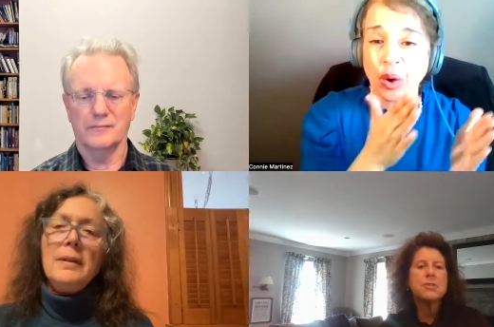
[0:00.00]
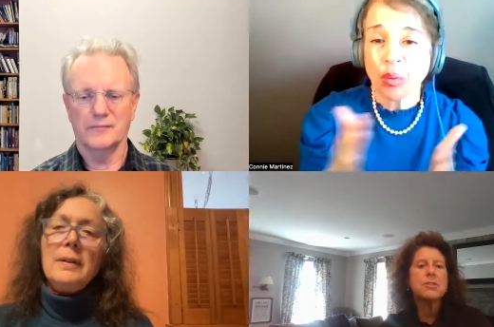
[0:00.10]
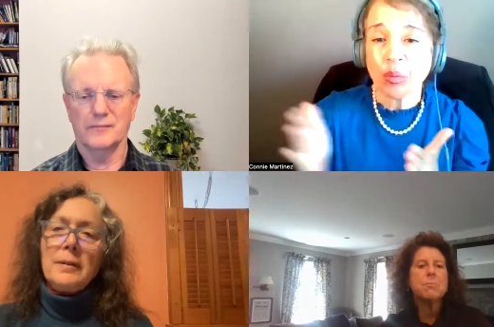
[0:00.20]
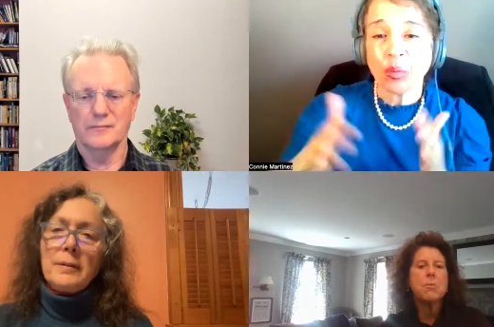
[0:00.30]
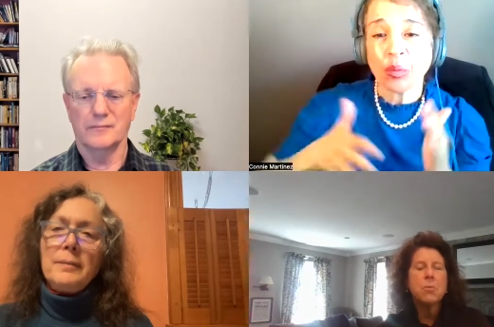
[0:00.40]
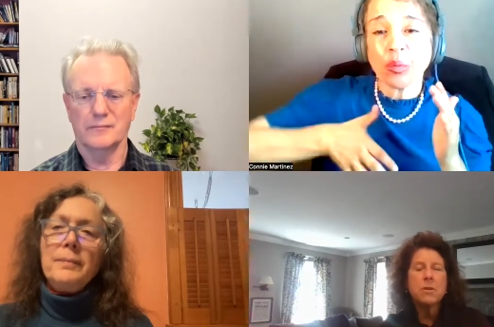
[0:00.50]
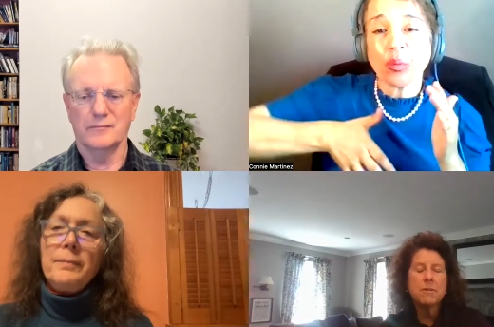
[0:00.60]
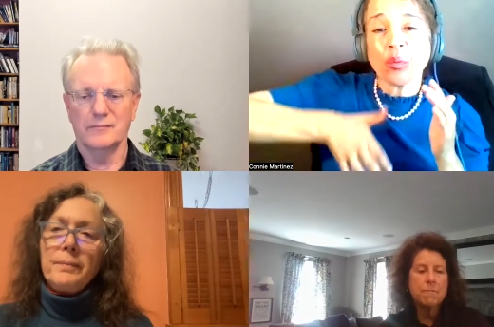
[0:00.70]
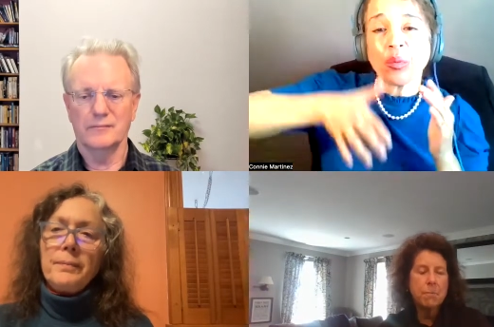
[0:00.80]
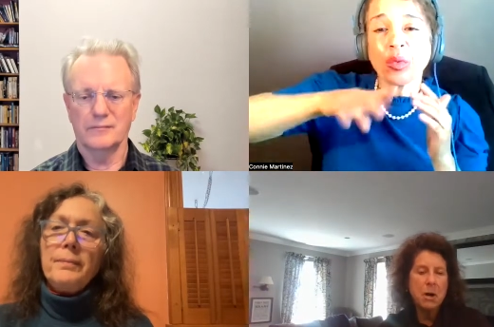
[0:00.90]
Speaker 1: a supportive
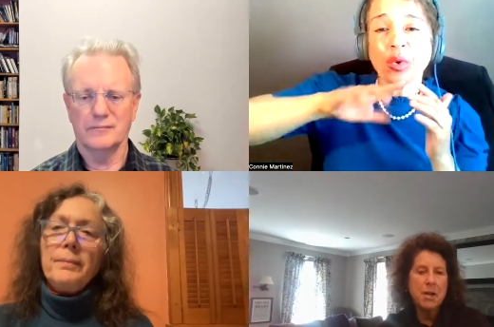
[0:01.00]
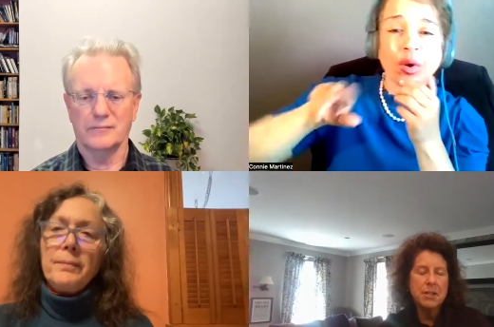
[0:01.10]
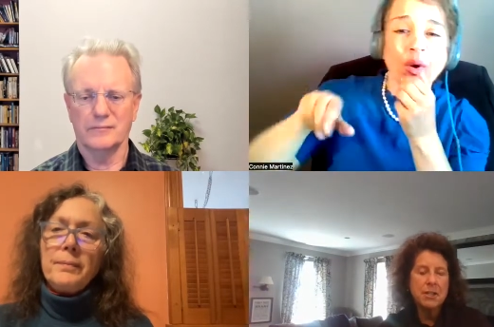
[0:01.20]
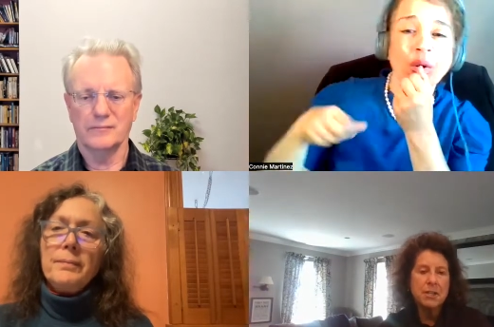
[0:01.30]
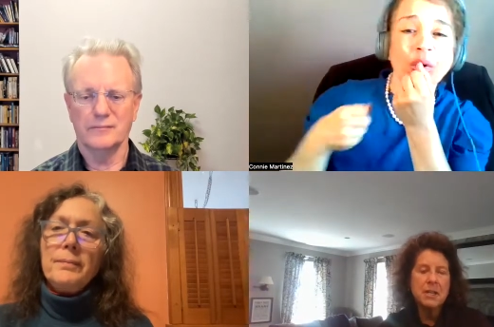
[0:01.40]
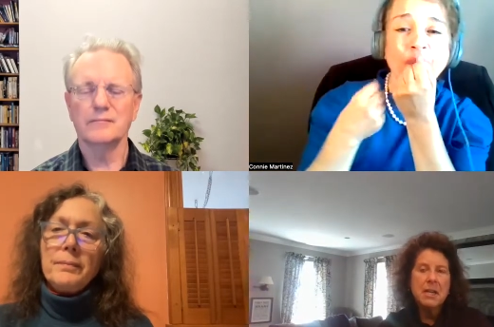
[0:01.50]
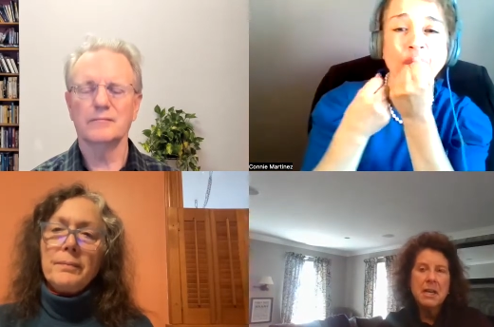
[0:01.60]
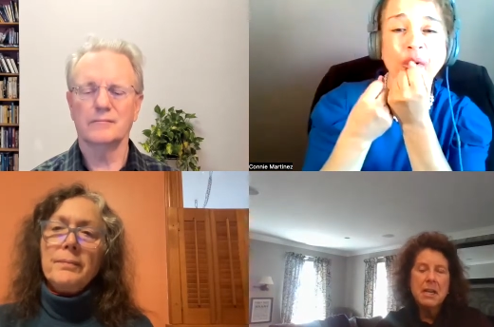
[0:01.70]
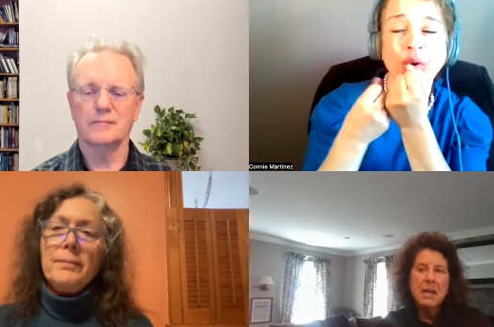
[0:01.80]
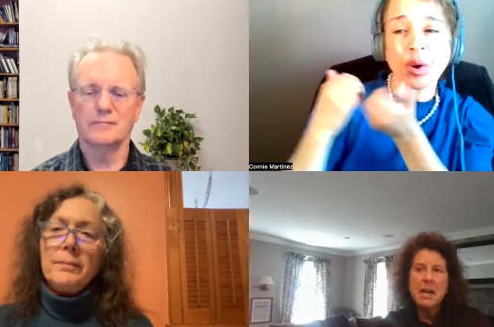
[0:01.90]
partner
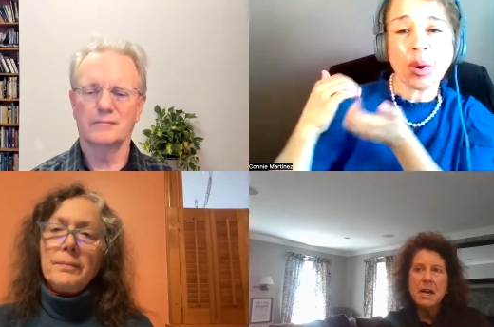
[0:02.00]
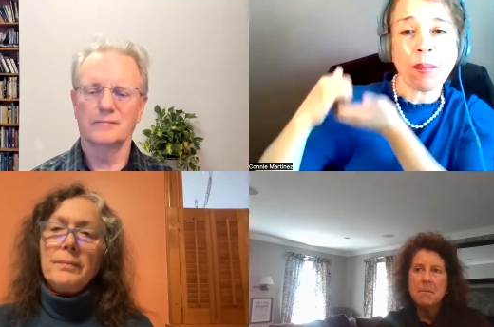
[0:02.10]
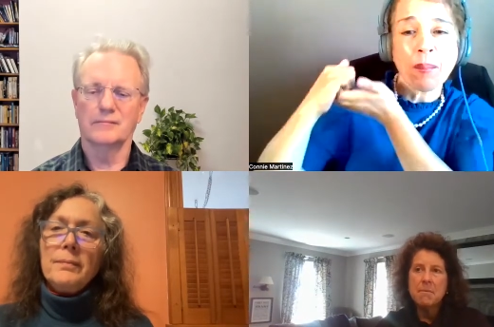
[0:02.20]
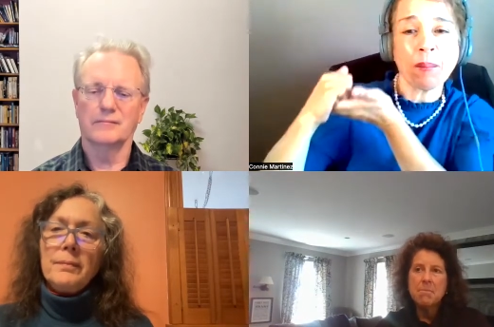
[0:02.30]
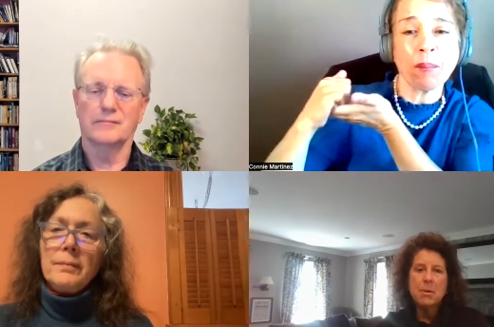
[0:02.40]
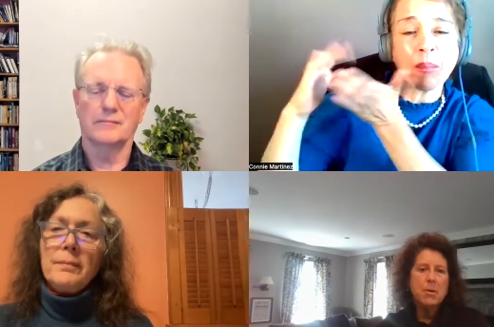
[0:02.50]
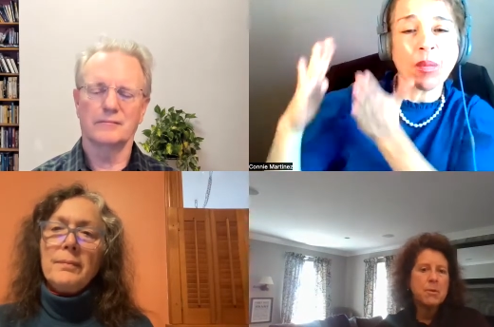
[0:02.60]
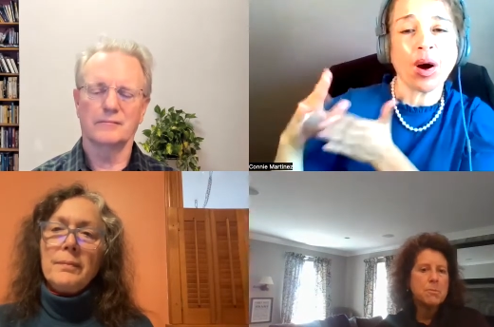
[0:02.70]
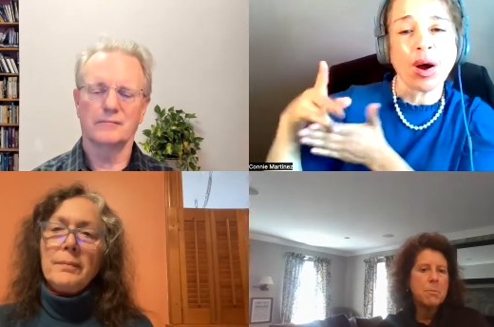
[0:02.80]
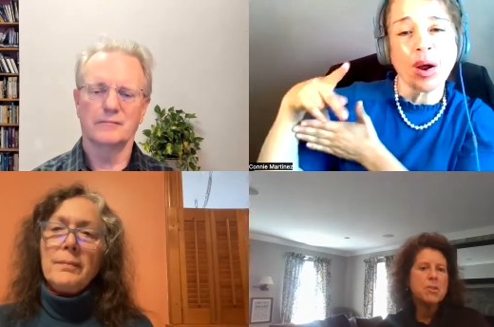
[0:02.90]
um, bodes
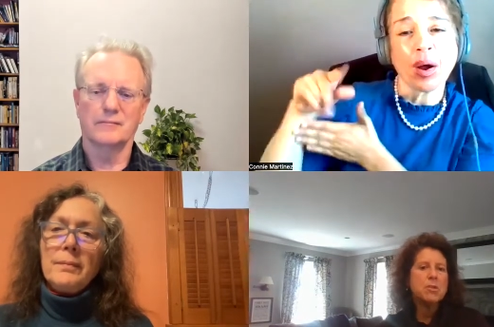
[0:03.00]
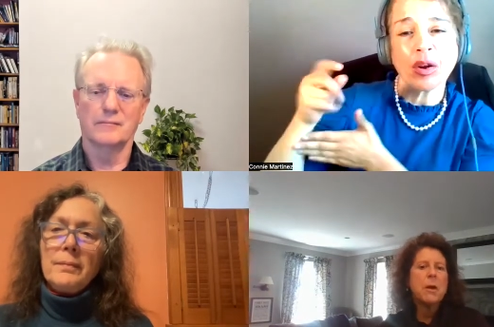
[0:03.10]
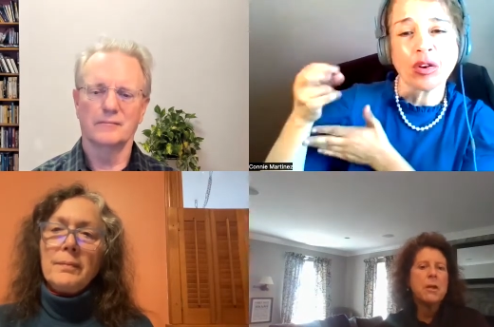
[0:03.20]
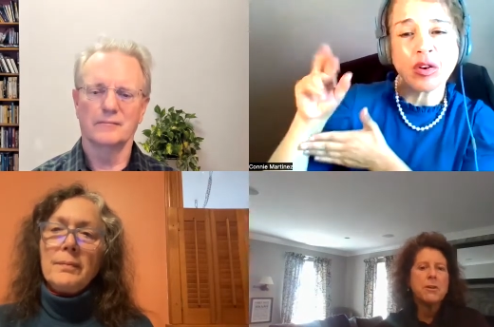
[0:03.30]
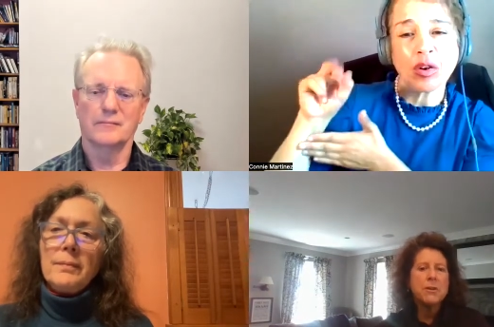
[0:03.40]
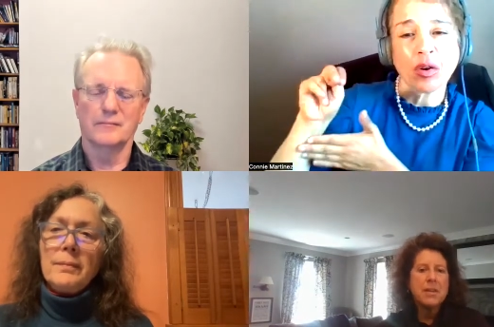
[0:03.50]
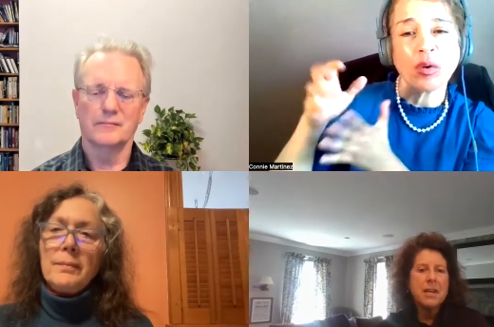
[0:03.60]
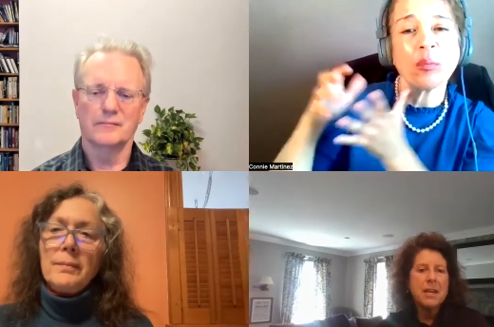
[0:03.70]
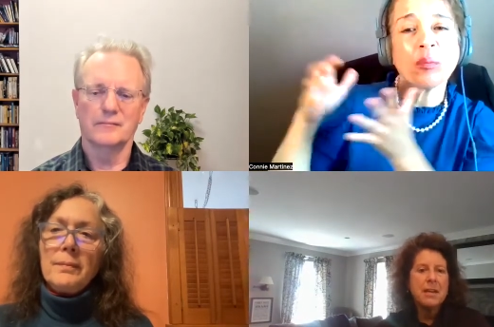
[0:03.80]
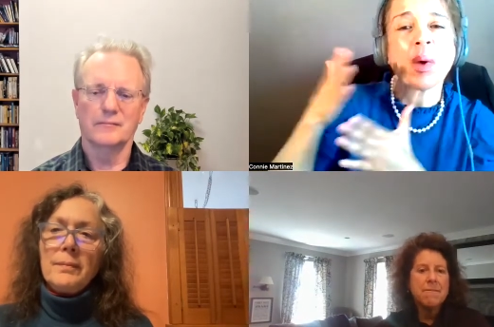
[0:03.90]
much better
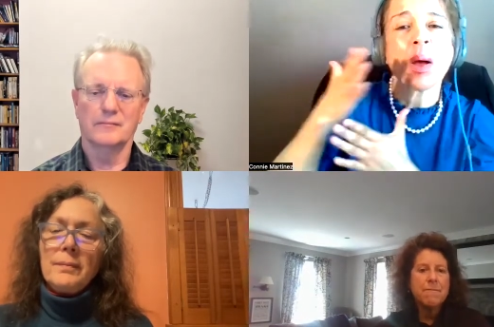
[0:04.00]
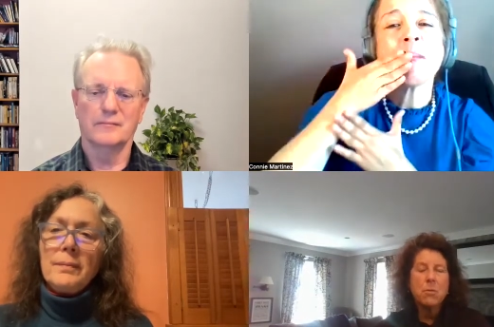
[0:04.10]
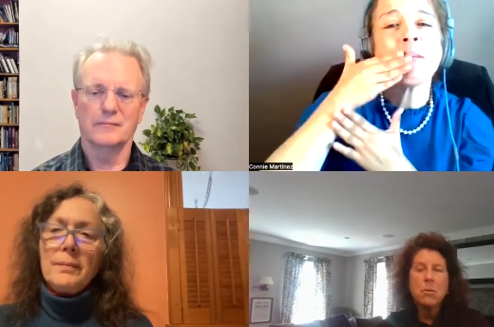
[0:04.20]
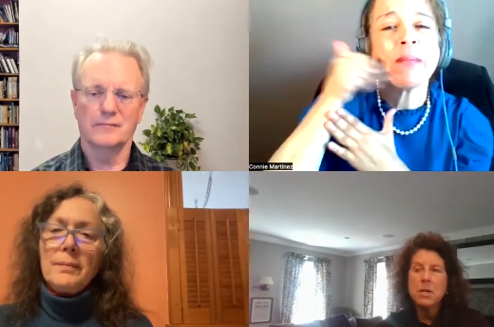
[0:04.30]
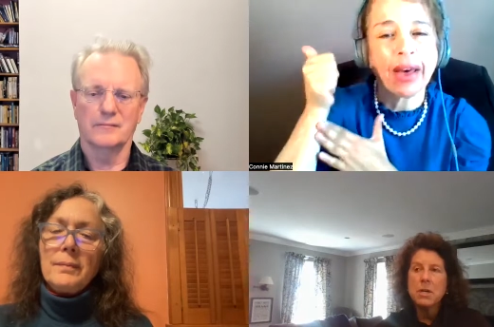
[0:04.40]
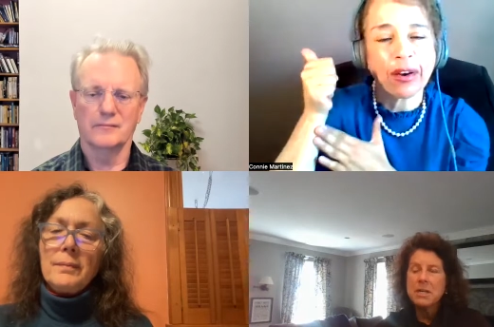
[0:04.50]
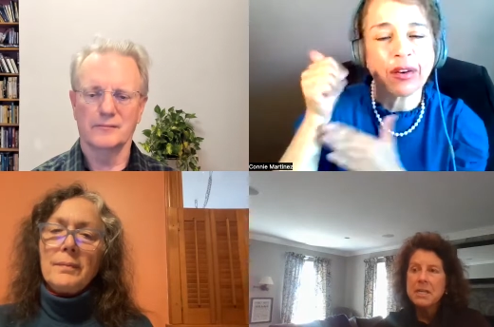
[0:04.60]
than for